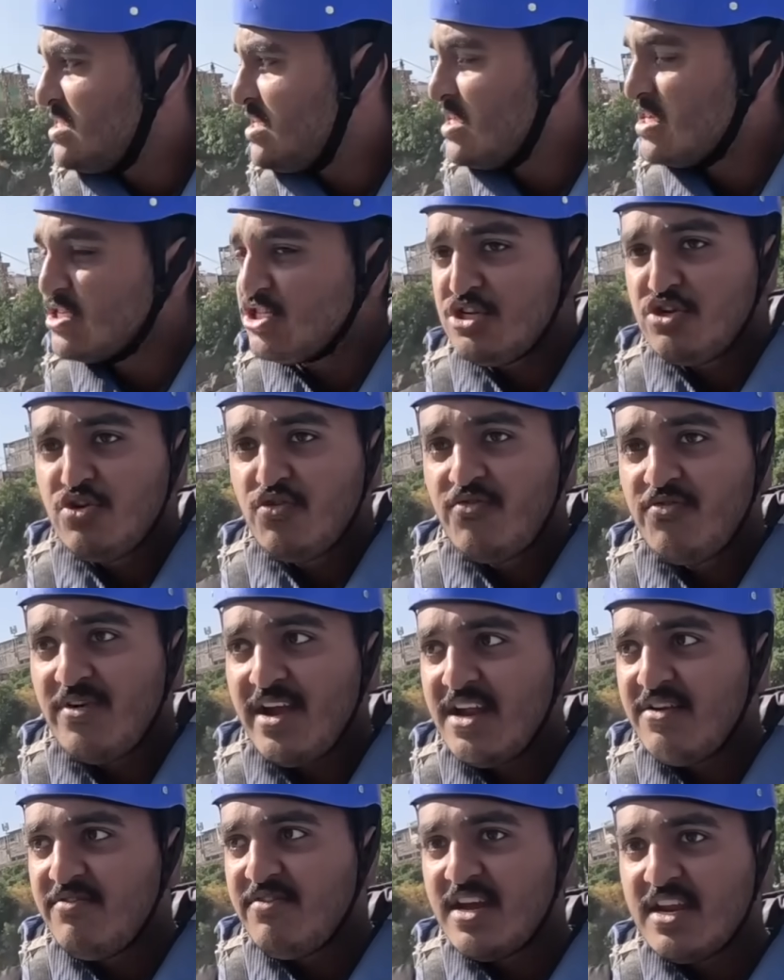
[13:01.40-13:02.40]
the reason you
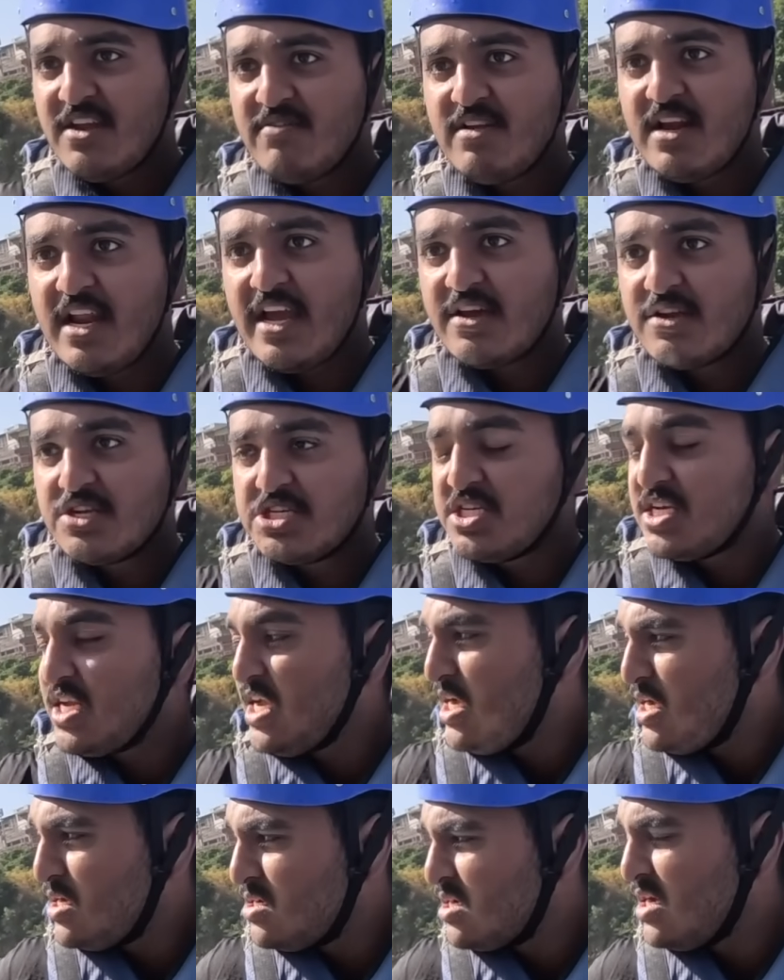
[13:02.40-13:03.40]
find wherever, like
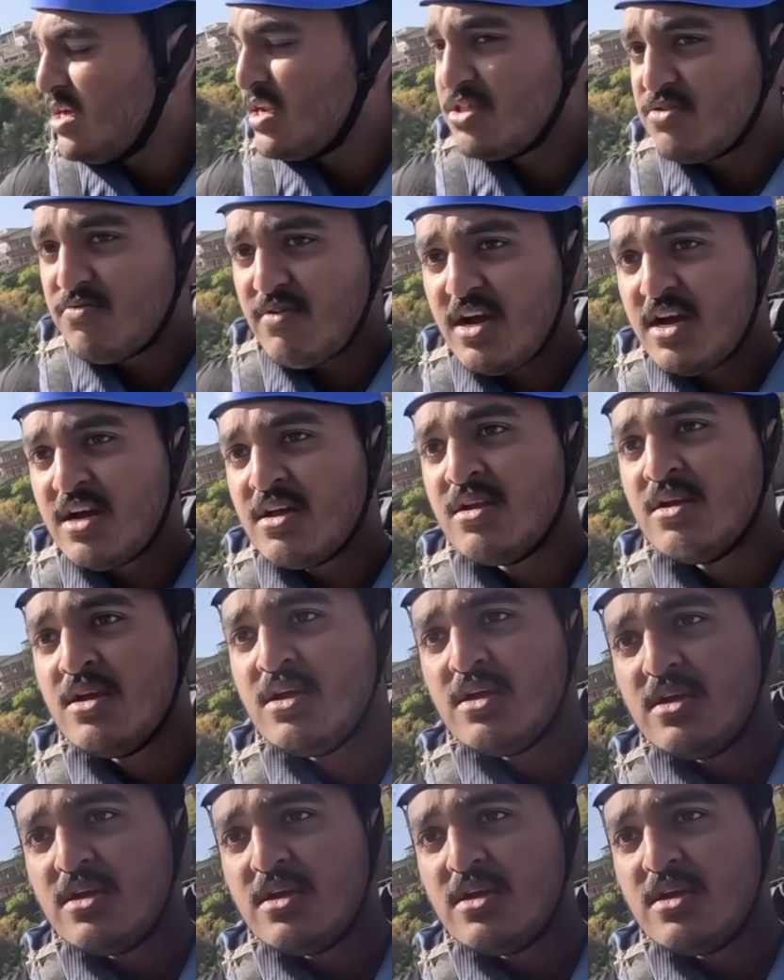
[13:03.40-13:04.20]
Rishikesh, Haridwar,